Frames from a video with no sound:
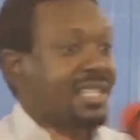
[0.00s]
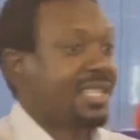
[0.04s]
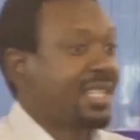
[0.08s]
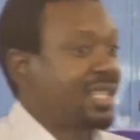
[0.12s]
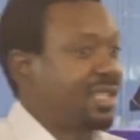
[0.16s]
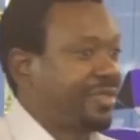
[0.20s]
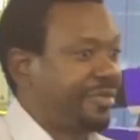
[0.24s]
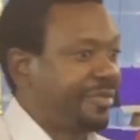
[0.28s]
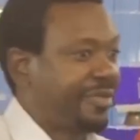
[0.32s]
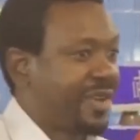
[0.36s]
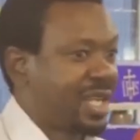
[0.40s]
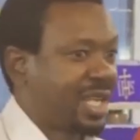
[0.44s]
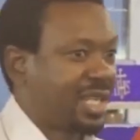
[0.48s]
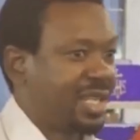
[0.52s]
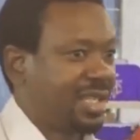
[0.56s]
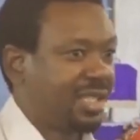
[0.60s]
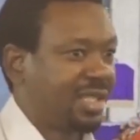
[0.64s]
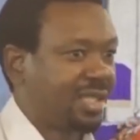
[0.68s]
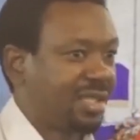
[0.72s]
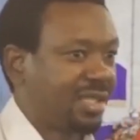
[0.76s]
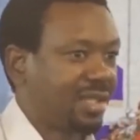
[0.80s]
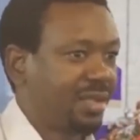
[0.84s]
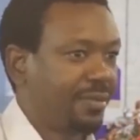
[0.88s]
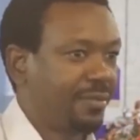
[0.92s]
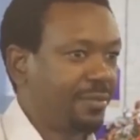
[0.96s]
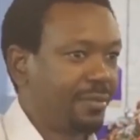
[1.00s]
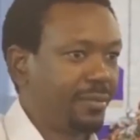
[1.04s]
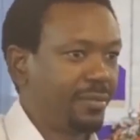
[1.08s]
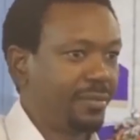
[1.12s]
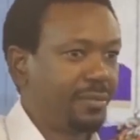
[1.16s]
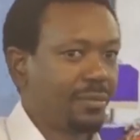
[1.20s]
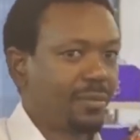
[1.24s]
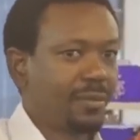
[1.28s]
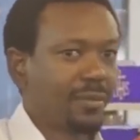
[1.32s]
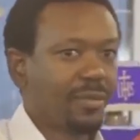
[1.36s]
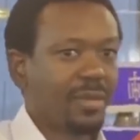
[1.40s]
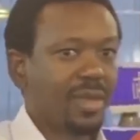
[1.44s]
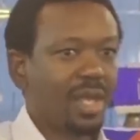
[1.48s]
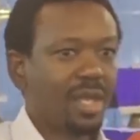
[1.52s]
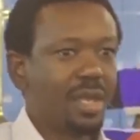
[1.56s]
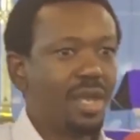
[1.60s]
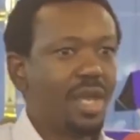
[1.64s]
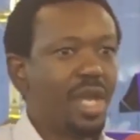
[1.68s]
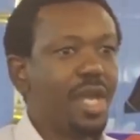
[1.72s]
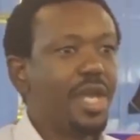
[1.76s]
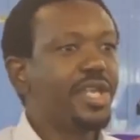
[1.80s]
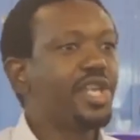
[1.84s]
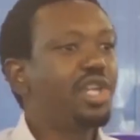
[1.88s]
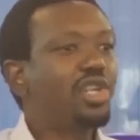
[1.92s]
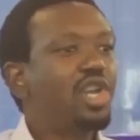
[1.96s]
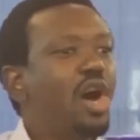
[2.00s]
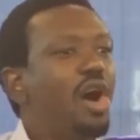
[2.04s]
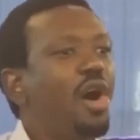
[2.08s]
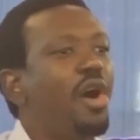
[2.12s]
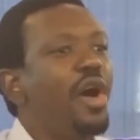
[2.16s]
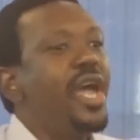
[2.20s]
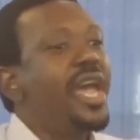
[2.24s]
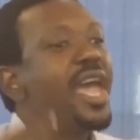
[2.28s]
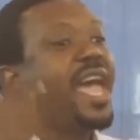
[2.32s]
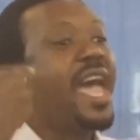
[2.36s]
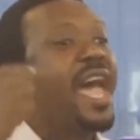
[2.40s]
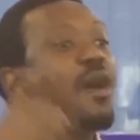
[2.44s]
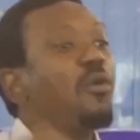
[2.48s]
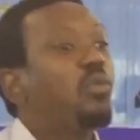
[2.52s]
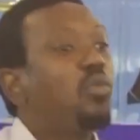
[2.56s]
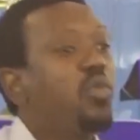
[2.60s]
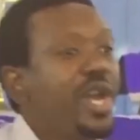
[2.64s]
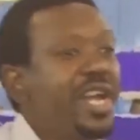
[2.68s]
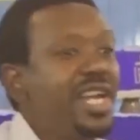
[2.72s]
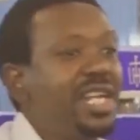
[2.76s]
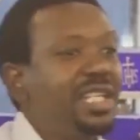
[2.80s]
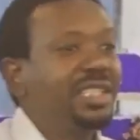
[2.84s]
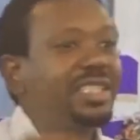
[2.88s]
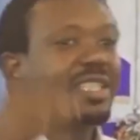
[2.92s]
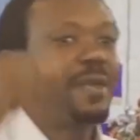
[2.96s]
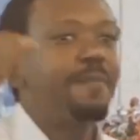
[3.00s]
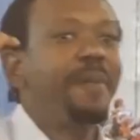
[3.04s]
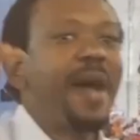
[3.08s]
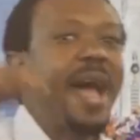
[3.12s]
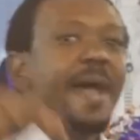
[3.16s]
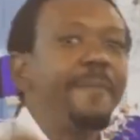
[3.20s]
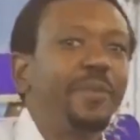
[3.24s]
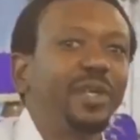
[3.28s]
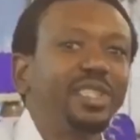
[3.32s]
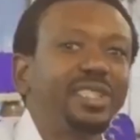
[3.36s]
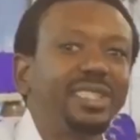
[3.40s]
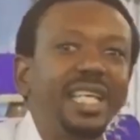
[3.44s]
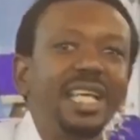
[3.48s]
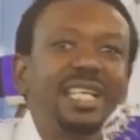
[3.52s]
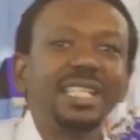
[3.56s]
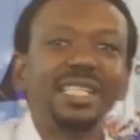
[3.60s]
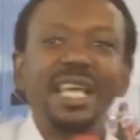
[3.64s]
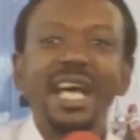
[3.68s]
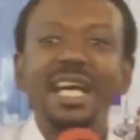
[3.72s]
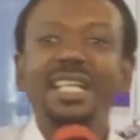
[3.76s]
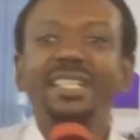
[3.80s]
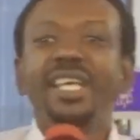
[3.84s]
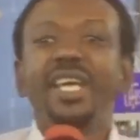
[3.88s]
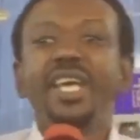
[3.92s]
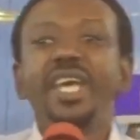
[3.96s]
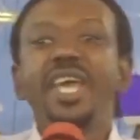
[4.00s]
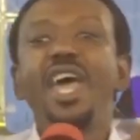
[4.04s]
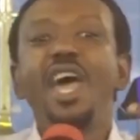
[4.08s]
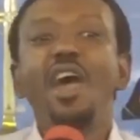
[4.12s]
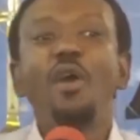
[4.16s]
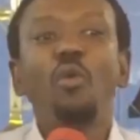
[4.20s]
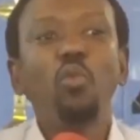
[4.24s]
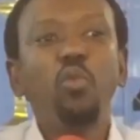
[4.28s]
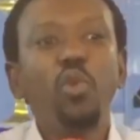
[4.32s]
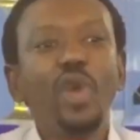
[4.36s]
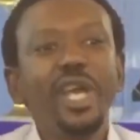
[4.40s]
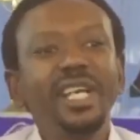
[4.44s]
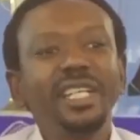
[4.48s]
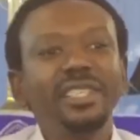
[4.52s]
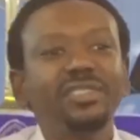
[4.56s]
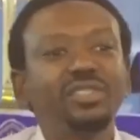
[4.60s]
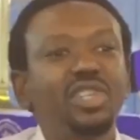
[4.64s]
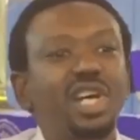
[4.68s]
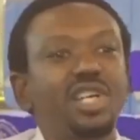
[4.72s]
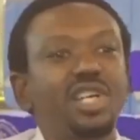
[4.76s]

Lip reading: That's a different case. You know, a will, the Bible says that a will